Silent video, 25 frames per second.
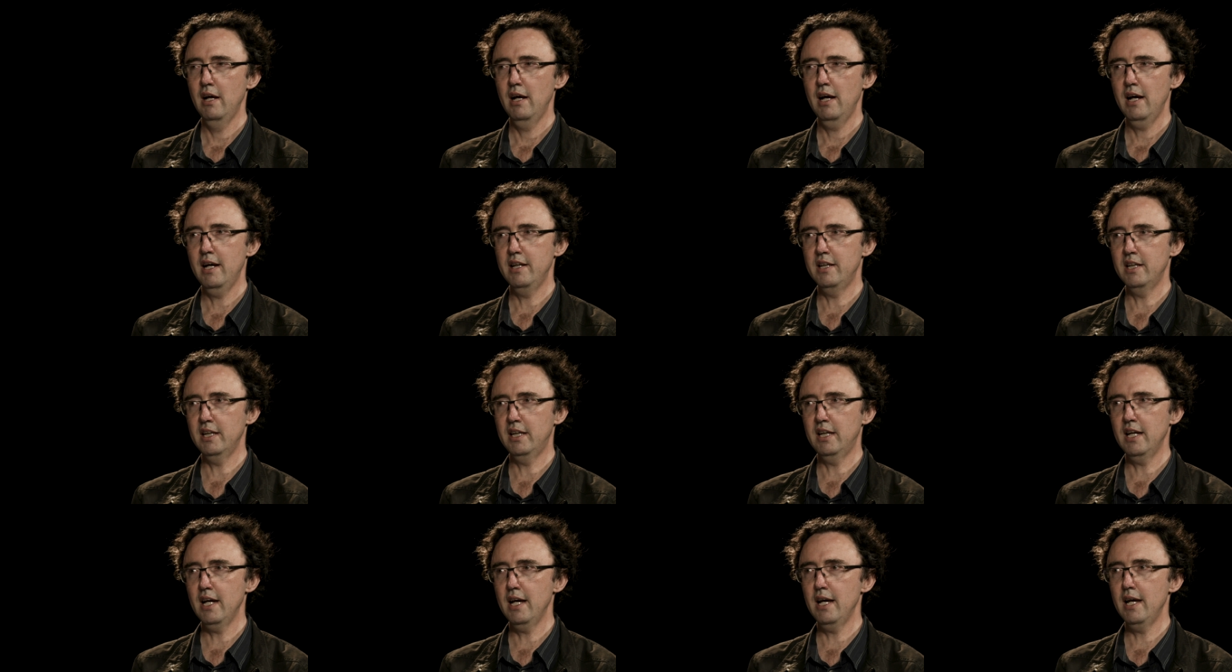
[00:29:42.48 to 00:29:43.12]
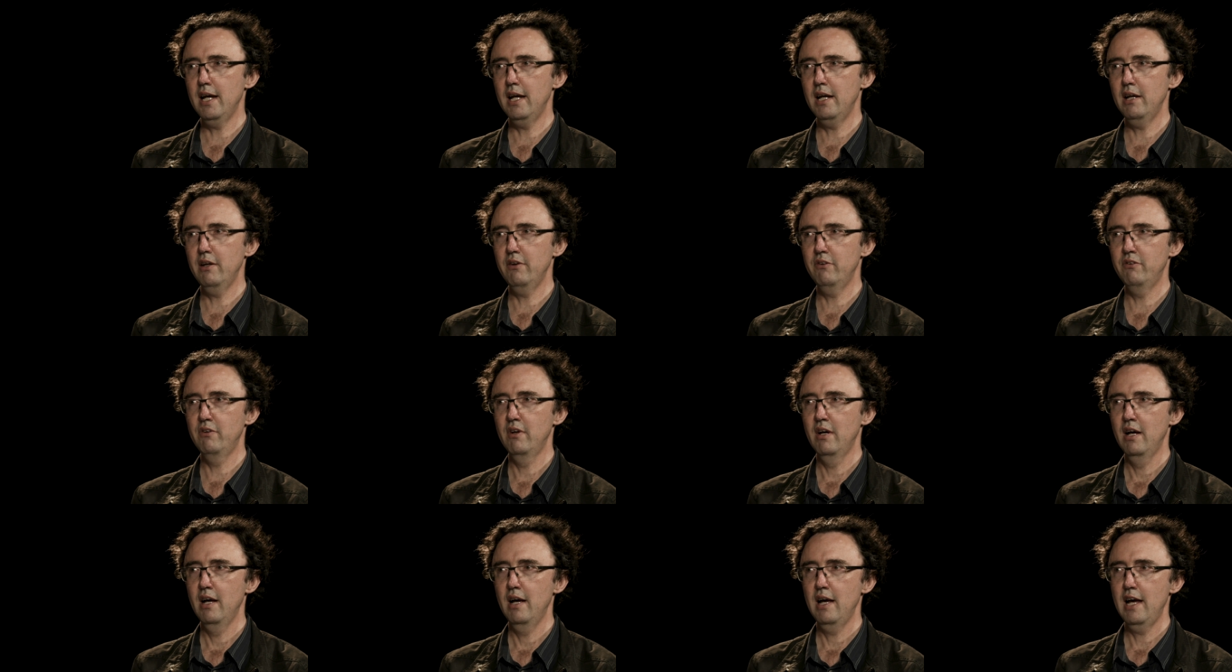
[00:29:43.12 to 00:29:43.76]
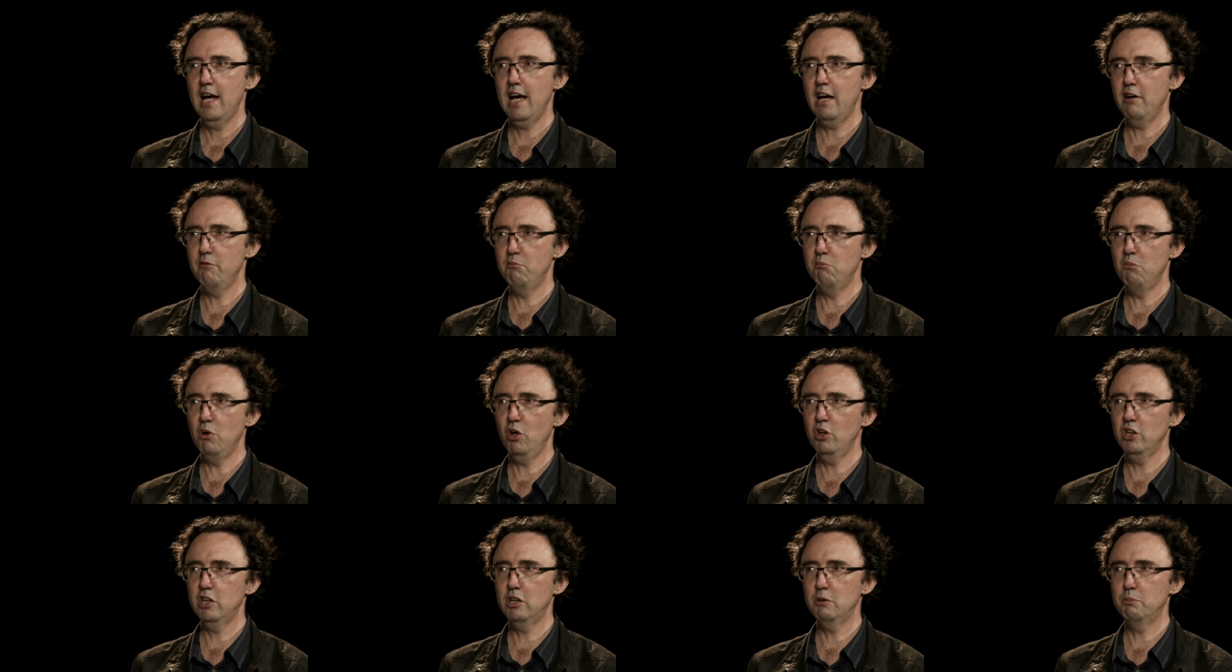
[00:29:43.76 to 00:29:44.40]
and the gaze have
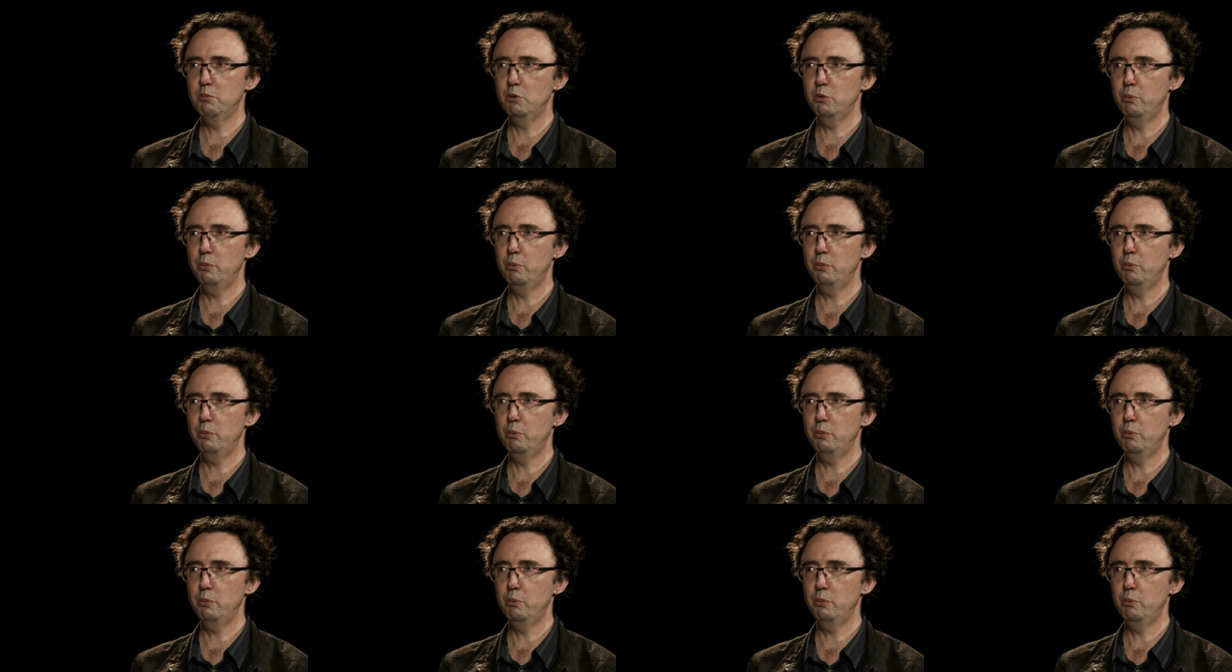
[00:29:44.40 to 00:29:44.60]
multiple